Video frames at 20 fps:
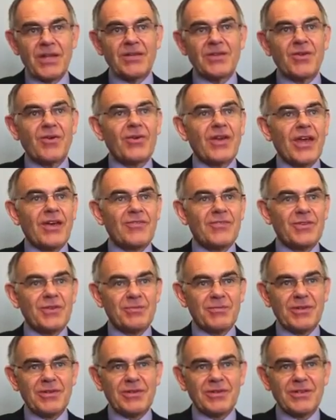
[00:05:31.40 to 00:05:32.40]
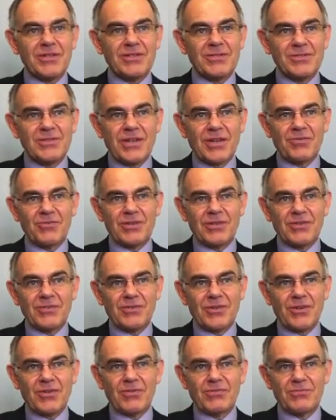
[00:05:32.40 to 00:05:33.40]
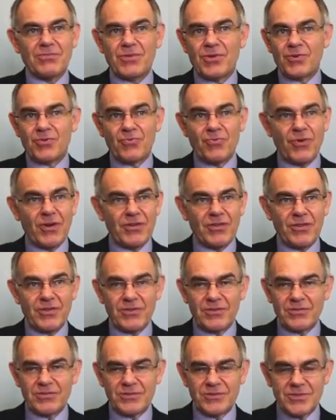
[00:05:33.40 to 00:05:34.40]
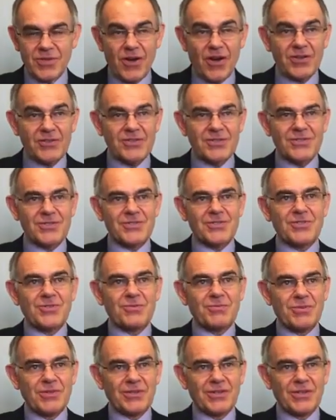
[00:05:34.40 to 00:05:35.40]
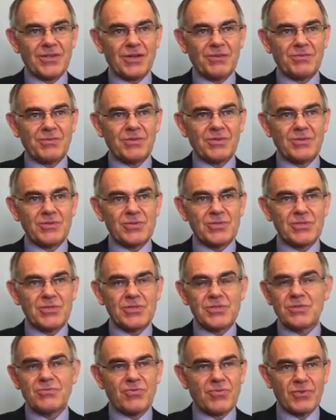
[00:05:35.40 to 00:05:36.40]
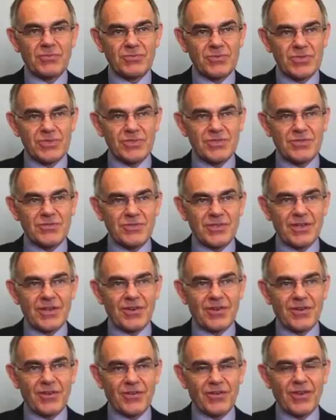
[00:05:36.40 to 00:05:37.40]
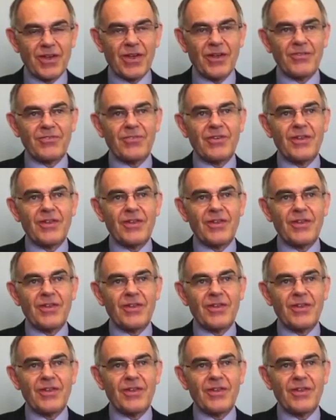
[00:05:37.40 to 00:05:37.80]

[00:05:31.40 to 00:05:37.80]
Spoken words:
Men don't have the ability to get rid of their toxins that are building up in their system from just living in our life.